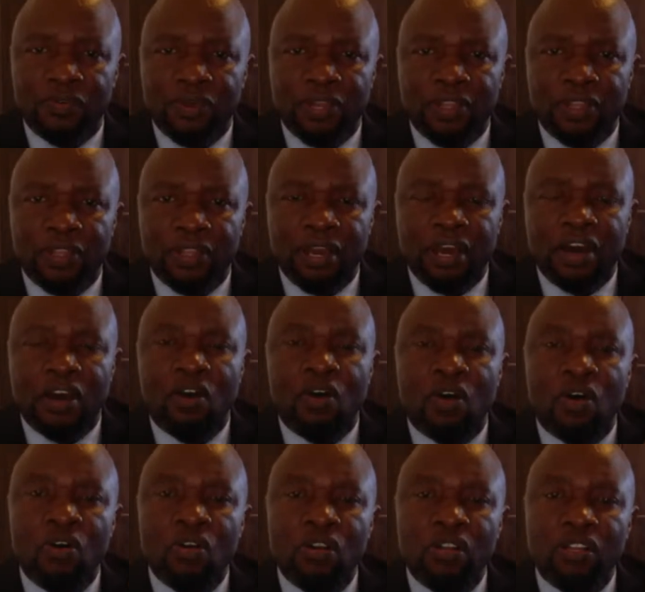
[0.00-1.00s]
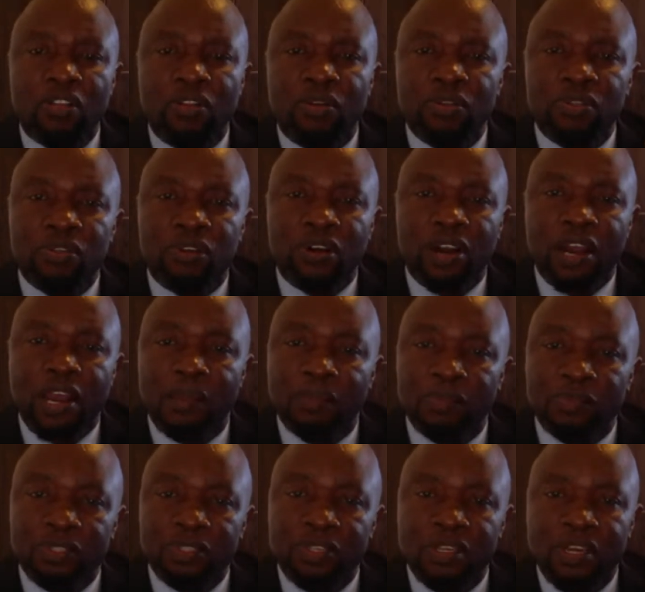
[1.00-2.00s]
with are only those
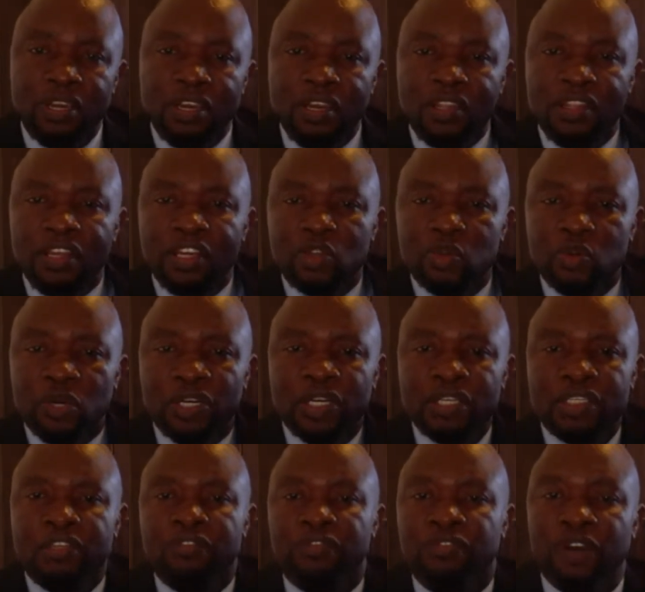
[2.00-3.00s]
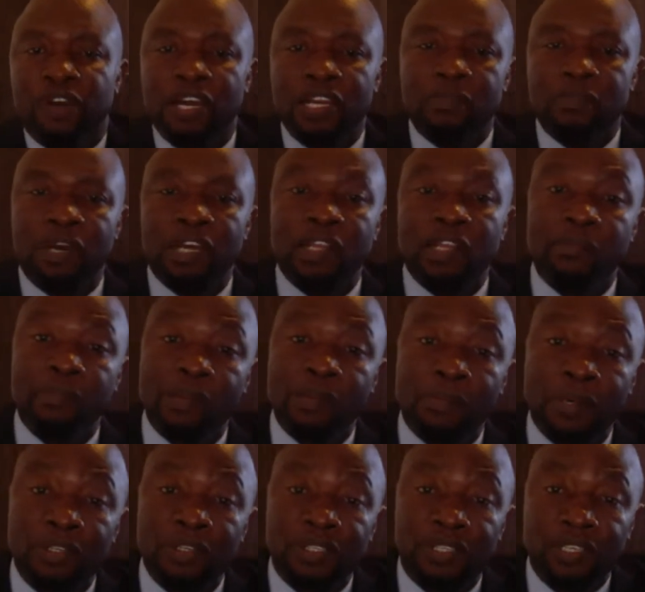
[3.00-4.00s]
crimes that were ratified by the
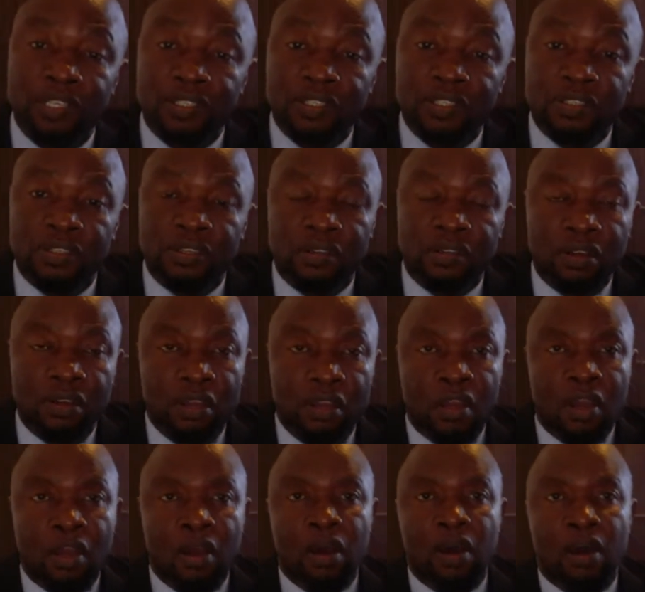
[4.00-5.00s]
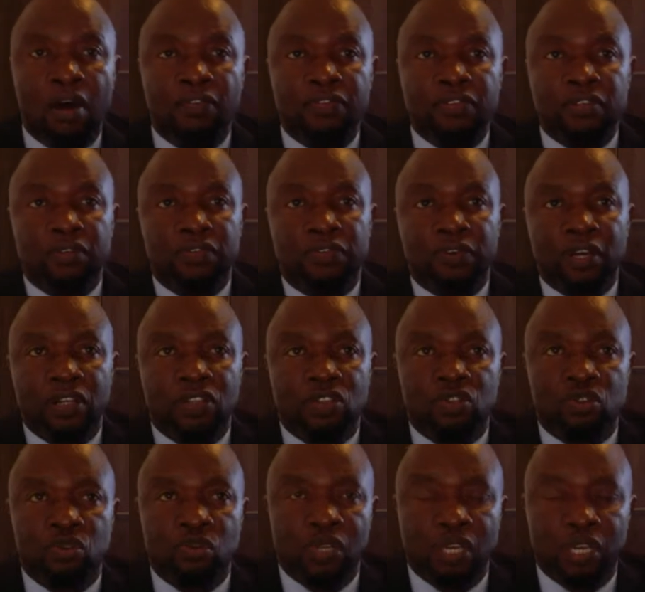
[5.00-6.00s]
member states after
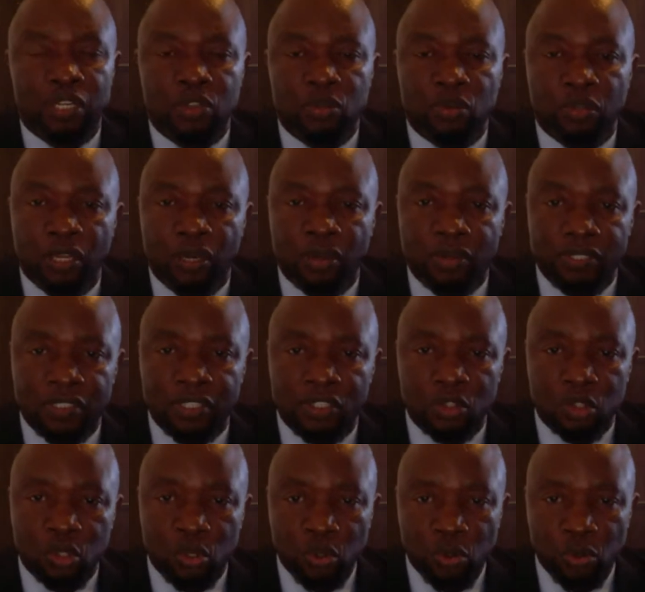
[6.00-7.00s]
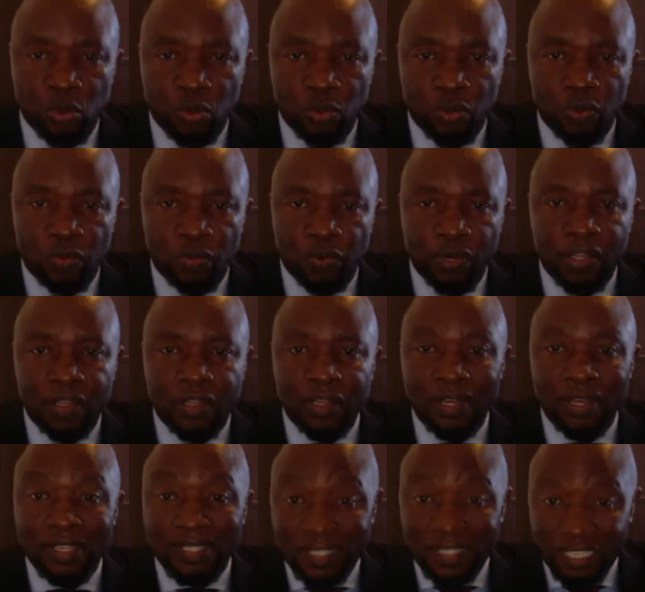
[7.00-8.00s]
1st July 2002, when
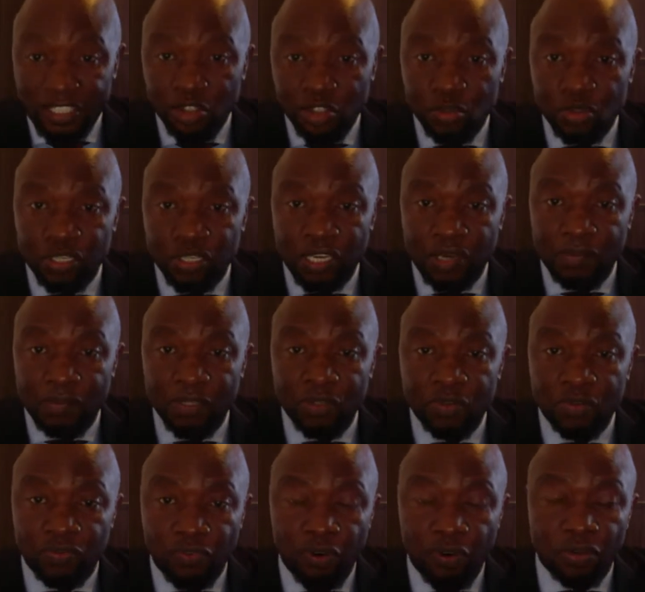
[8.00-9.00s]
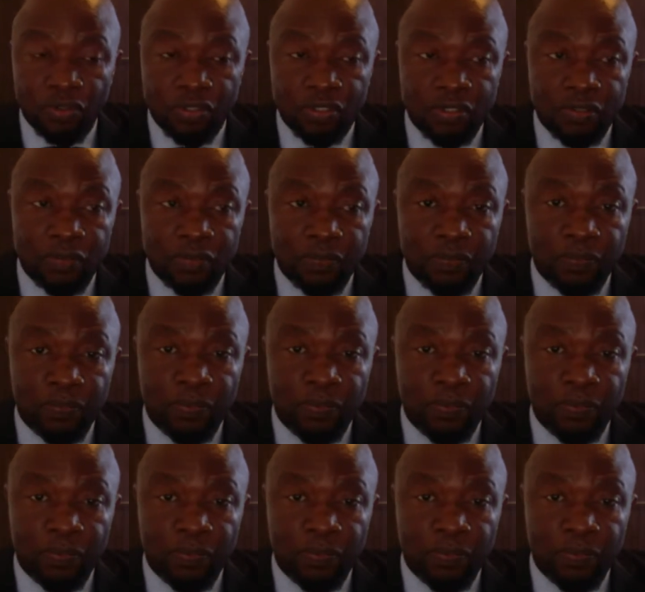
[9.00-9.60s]
the statute came into force.